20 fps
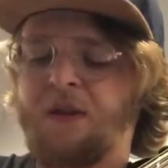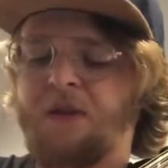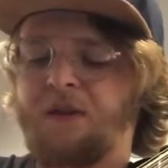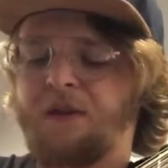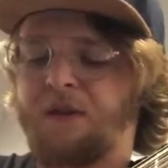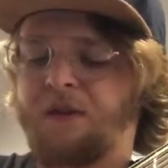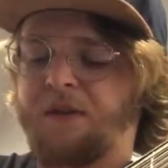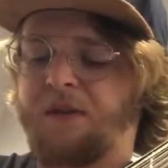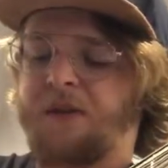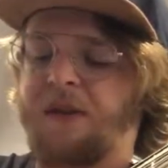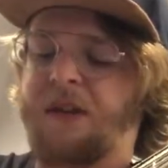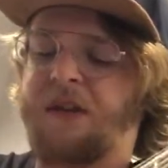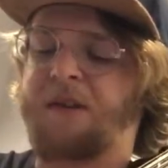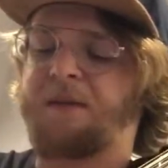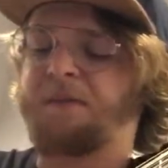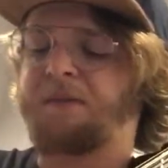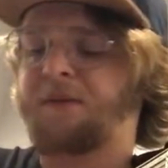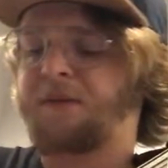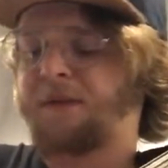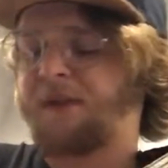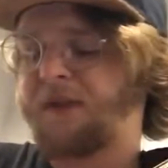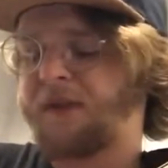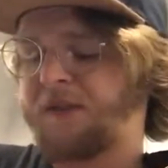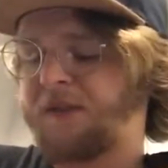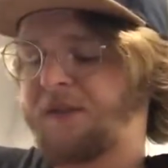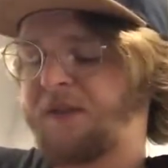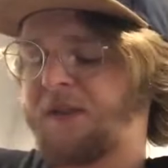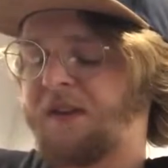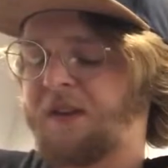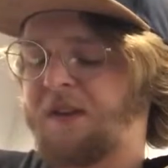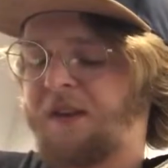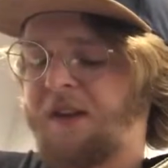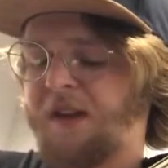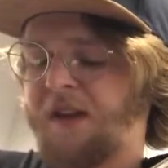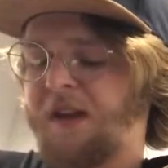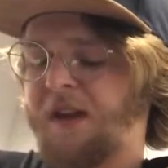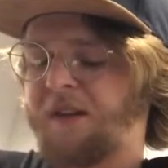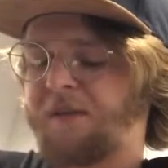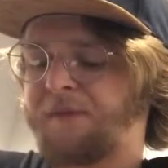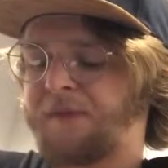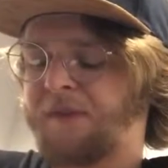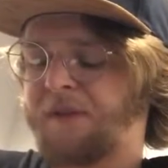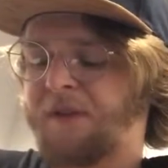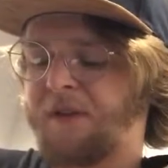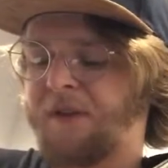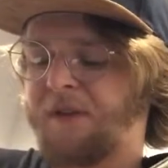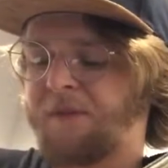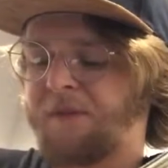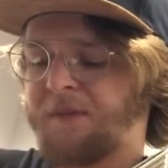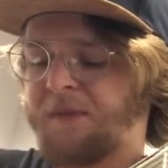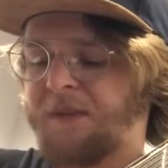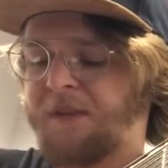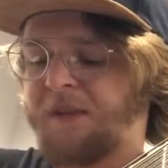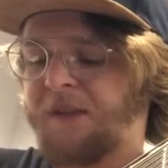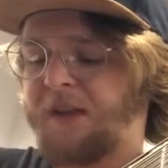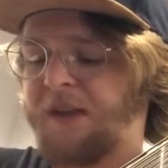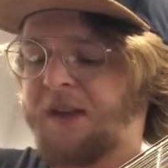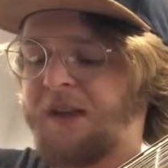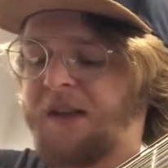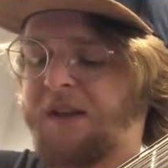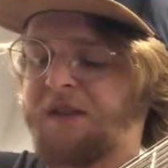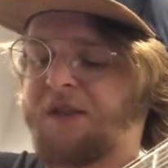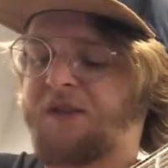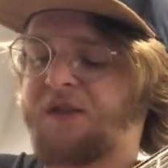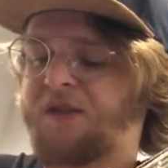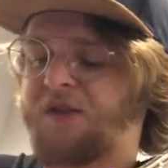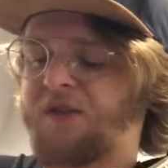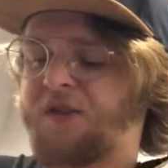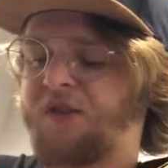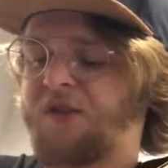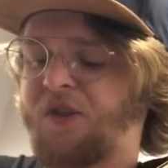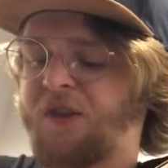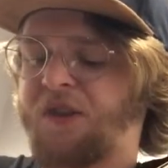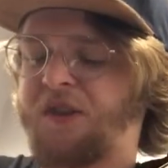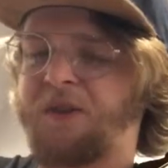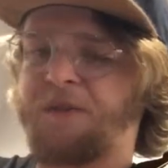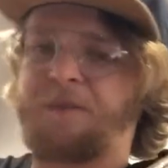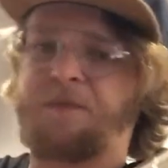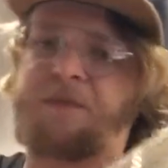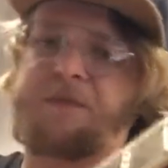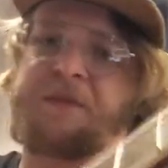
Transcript: So slap F sharp slash G.